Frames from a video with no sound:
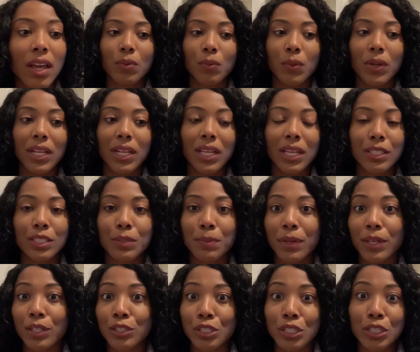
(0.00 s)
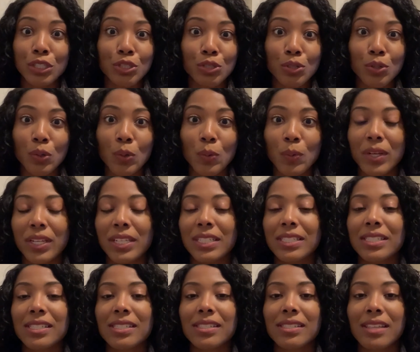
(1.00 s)
We need to be intentional. We
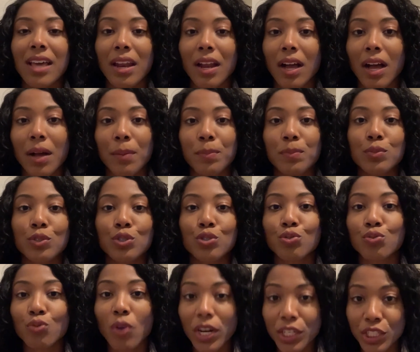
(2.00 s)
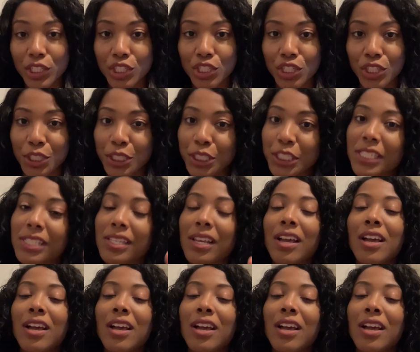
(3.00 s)
need to set up structures